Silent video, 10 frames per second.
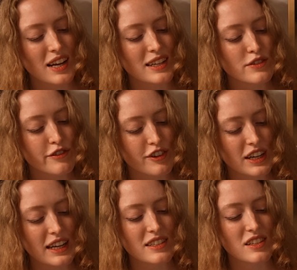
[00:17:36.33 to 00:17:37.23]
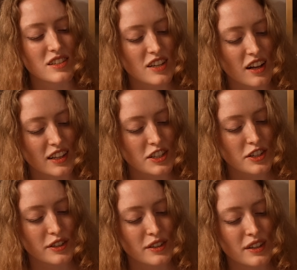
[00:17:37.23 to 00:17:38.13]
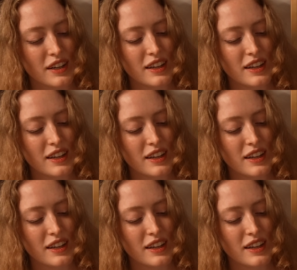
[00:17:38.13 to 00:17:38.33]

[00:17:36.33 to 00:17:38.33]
as free as in solitude,